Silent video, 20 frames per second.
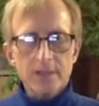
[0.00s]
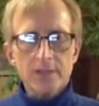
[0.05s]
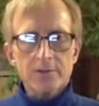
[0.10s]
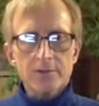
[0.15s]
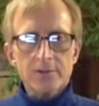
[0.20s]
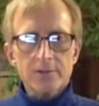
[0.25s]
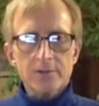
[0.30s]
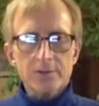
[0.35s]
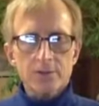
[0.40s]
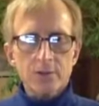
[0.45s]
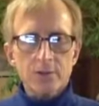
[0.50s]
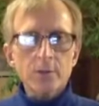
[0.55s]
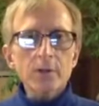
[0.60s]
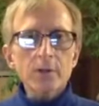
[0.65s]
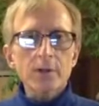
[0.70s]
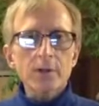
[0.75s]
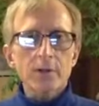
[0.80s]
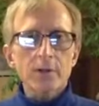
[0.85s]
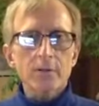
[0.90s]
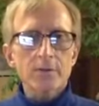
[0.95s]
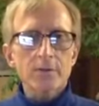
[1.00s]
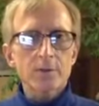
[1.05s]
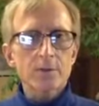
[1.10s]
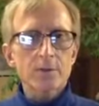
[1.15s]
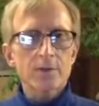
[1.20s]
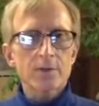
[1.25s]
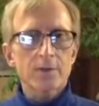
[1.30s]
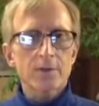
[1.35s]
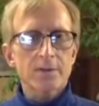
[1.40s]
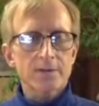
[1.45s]
and there's a nuclear
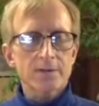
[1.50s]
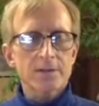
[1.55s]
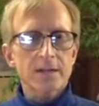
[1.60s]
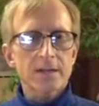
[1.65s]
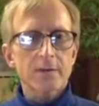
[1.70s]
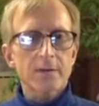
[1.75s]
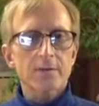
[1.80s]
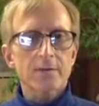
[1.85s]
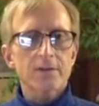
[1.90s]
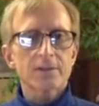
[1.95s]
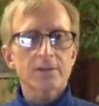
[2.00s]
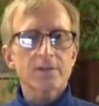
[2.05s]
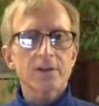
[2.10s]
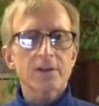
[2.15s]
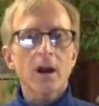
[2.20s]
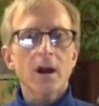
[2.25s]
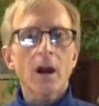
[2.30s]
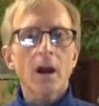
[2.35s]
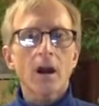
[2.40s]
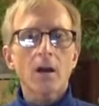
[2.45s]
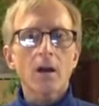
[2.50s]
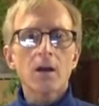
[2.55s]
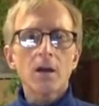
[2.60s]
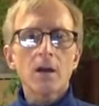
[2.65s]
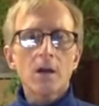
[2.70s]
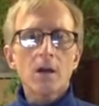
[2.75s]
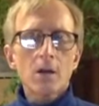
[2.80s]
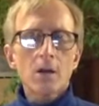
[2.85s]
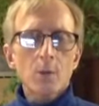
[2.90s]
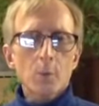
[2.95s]
fusion in the center of the star,
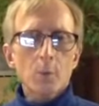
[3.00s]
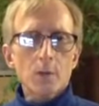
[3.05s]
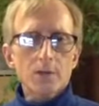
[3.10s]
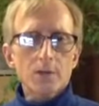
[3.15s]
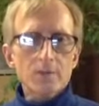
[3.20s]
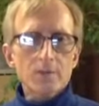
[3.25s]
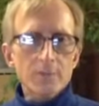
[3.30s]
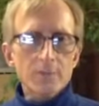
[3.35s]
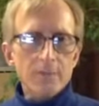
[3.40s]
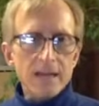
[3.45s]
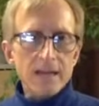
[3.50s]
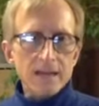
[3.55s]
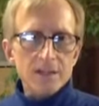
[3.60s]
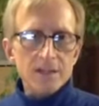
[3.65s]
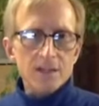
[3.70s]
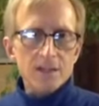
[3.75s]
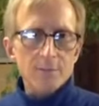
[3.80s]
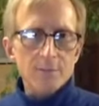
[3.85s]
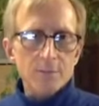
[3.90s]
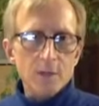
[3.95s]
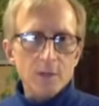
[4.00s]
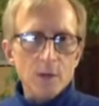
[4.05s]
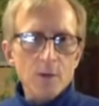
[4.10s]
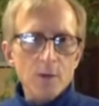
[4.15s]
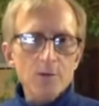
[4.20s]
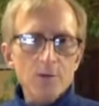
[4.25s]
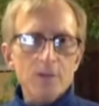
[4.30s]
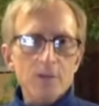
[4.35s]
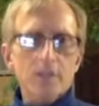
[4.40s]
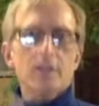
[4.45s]
which through that
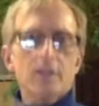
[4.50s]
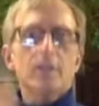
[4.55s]
explosion